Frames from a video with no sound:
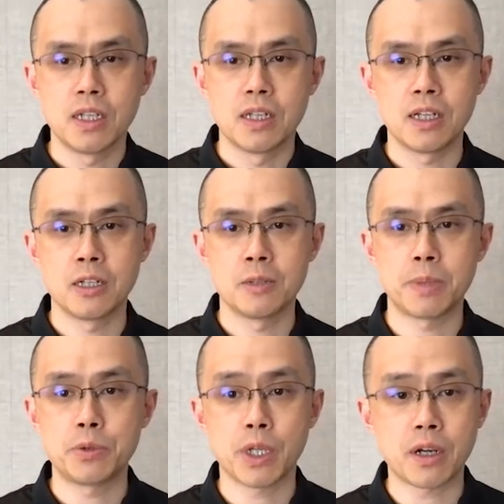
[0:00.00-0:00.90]

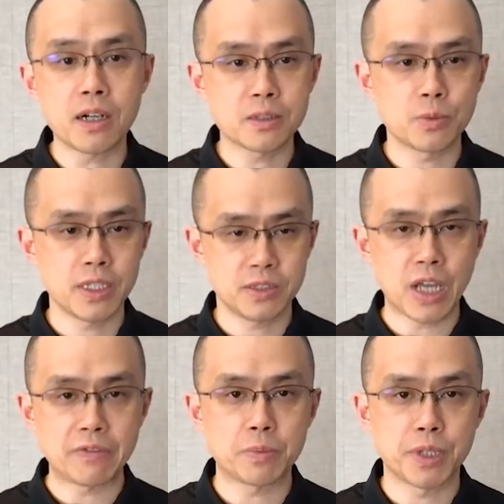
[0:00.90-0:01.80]
But regardless, we still
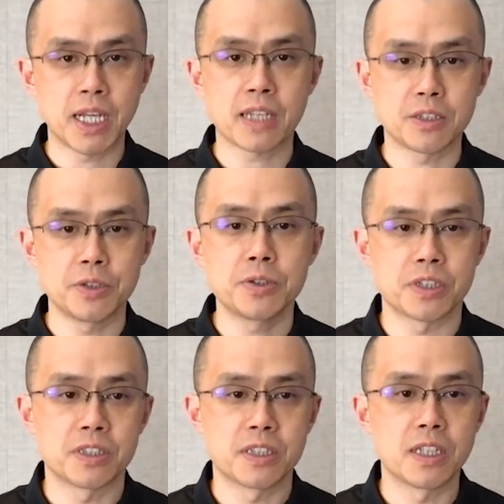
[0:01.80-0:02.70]
have to protect the
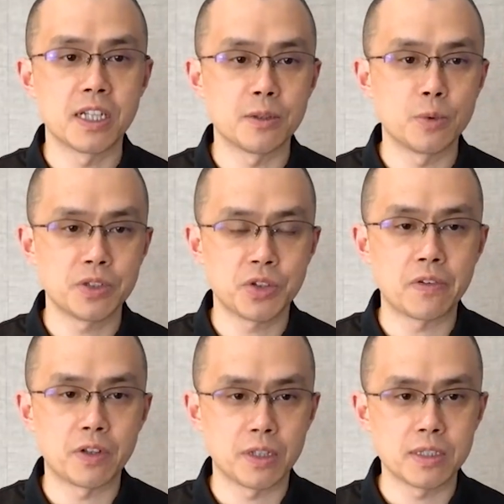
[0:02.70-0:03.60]
users. We still have
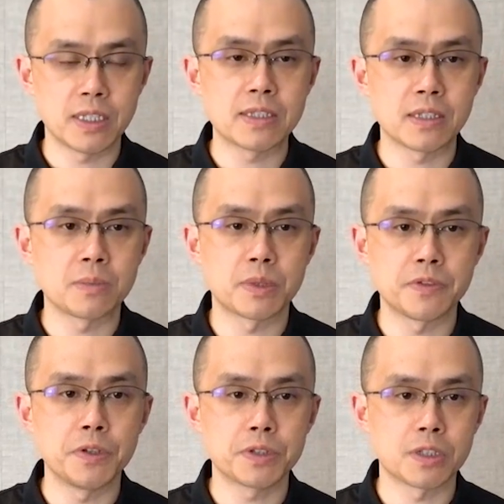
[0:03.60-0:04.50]
a decent number of
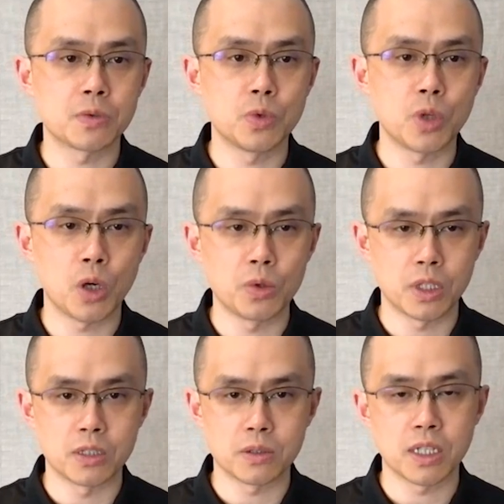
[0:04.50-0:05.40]
users who hold
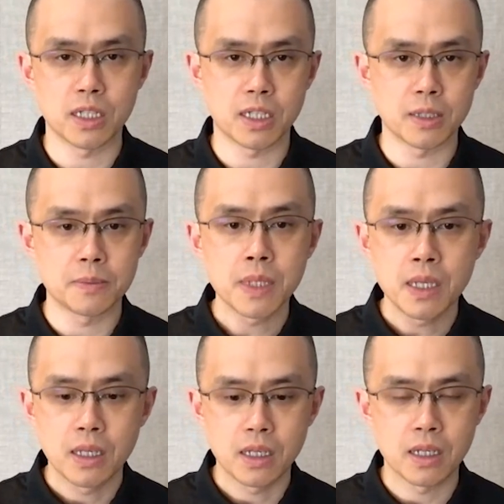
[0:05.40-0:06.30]
the
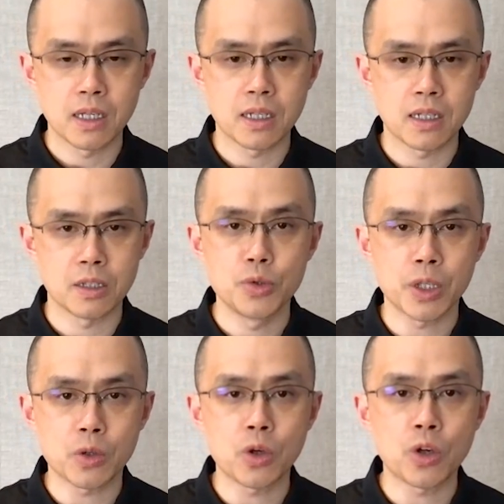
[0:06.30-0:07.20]
Luna
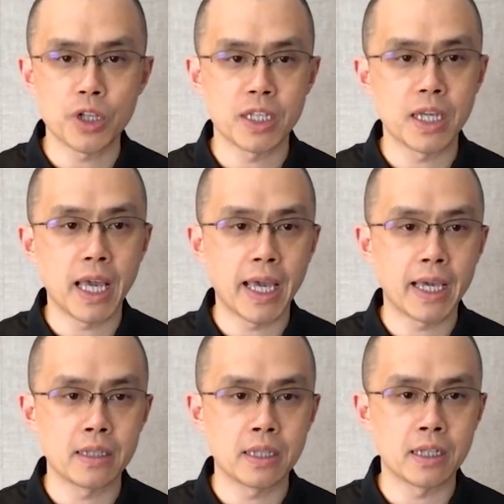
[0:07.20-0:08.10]
coin,
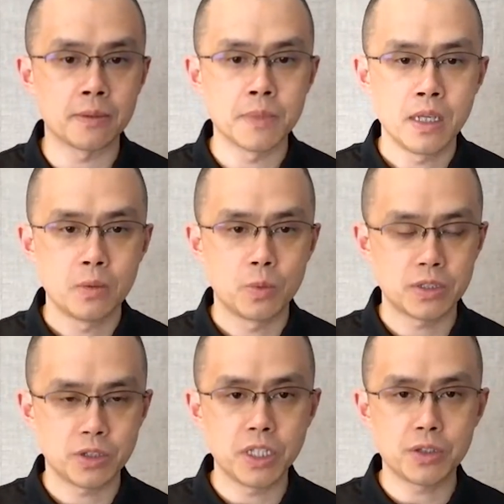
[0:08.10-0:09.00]
and we
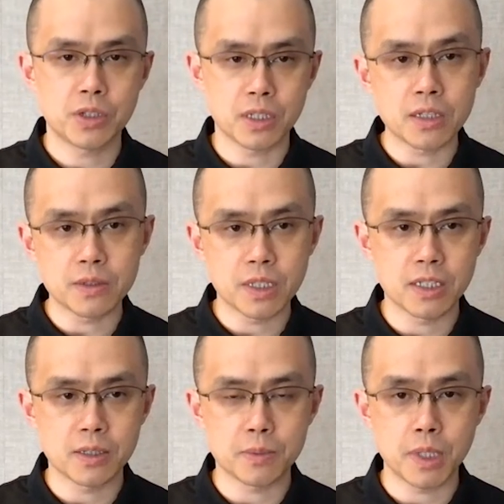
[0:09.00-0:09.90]
still need
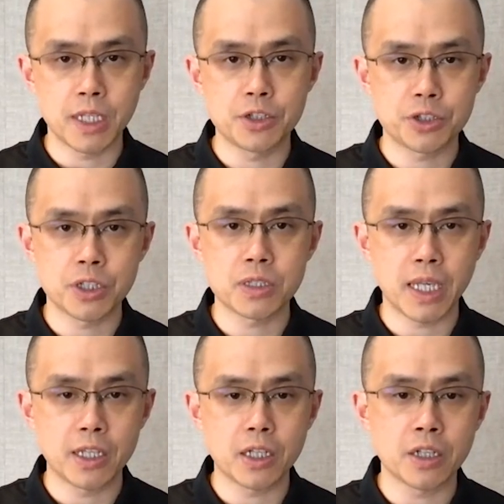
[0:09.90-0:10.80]
to ensure
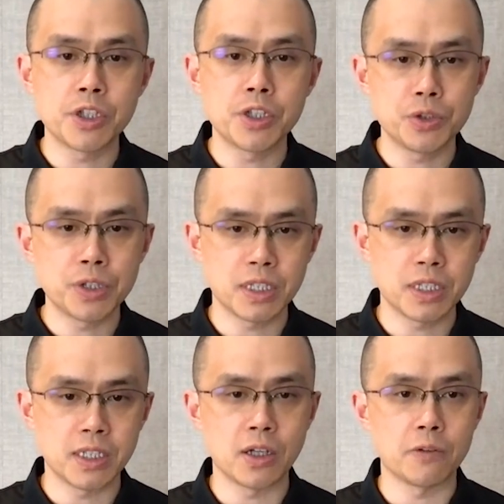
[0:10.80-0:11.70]

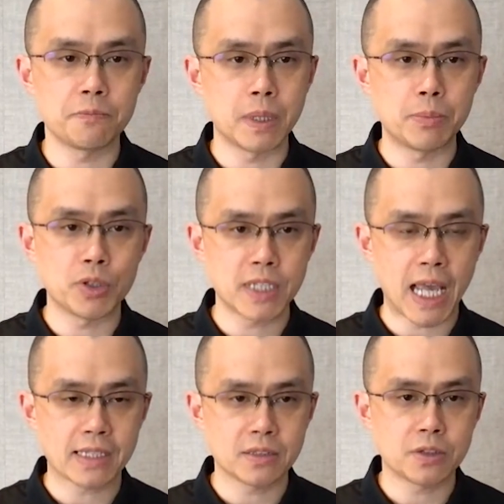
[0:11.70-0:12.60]
continuity of people's
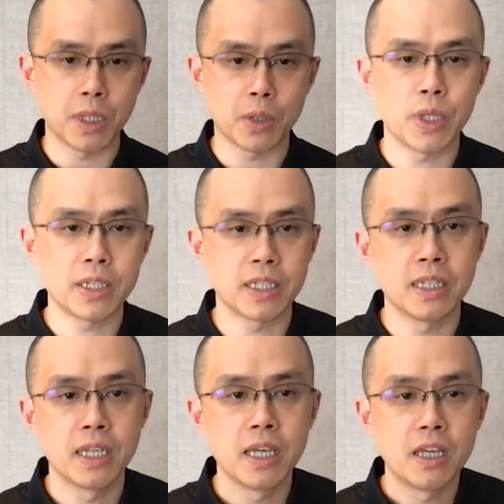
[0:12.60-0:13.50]
access to liquidity.
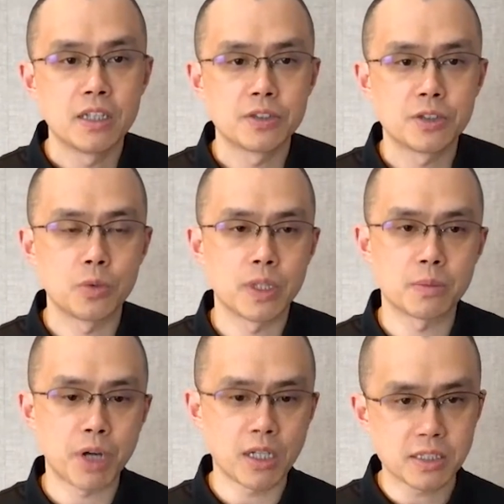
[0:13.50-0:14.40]
So when the
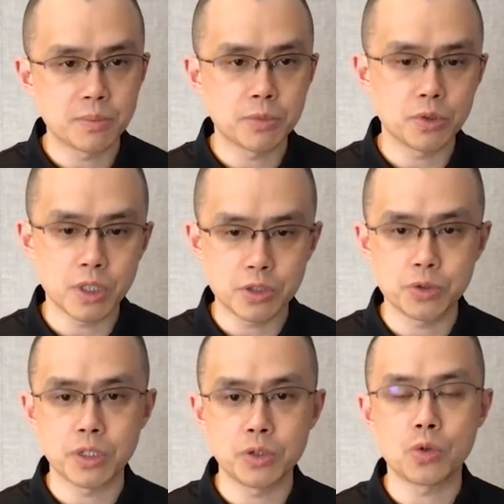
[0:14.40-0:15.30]
project team do issue
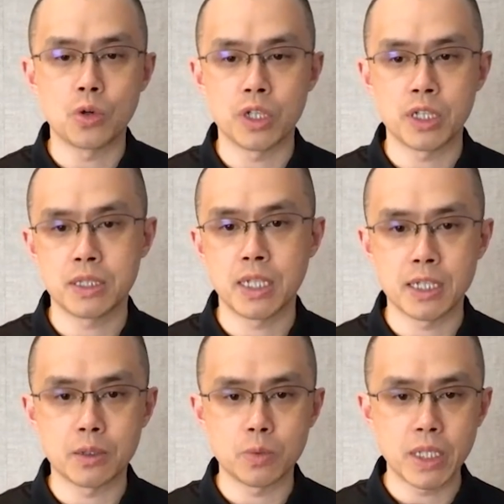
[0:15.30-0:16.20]
a new coin,
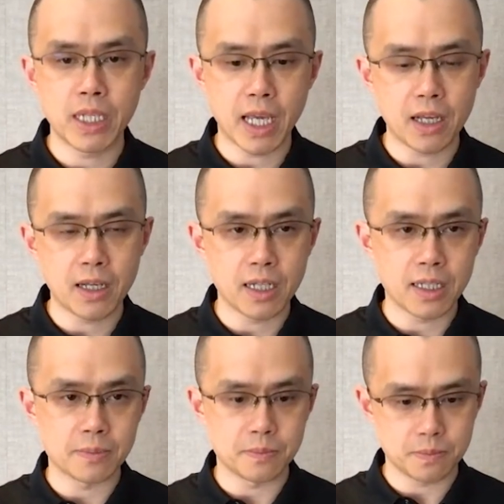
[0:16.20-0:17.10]
we
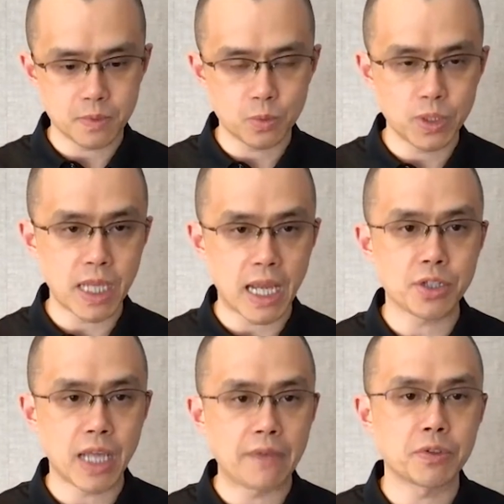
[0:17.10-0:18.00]

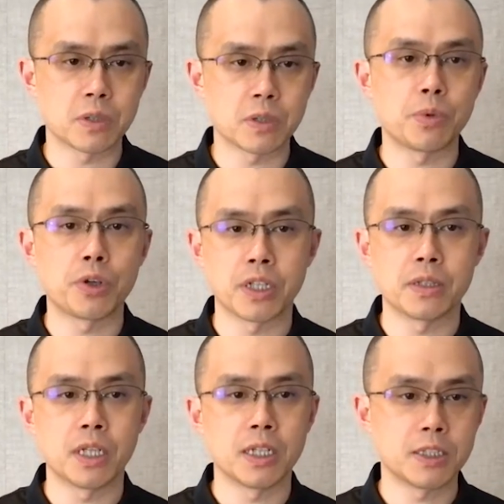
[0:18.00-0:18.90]
actually have to support it,
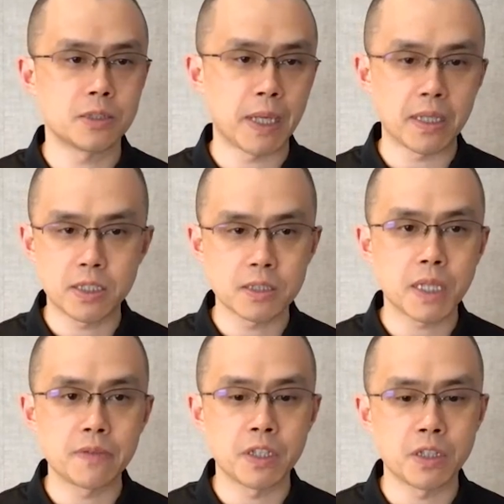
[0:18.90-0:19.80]
just
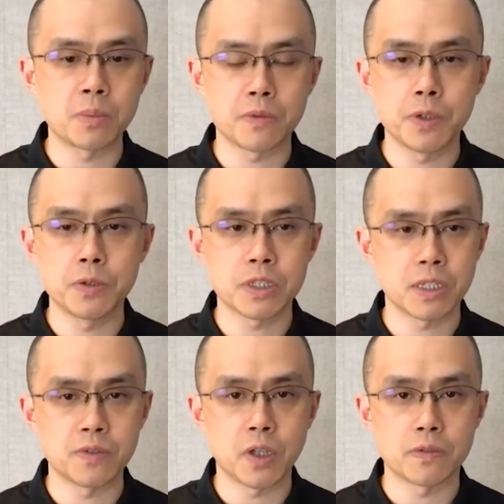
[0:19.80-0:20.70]
given the number of users
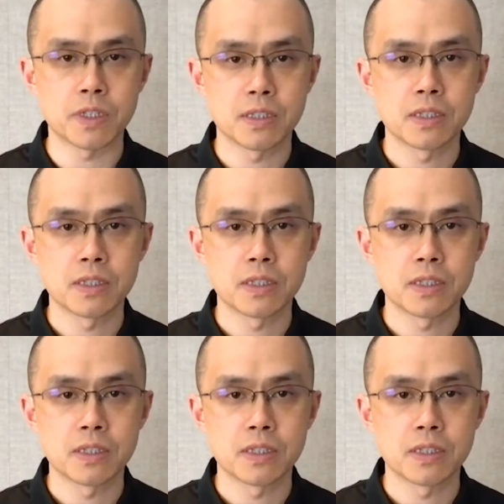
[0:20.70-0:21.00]
involved.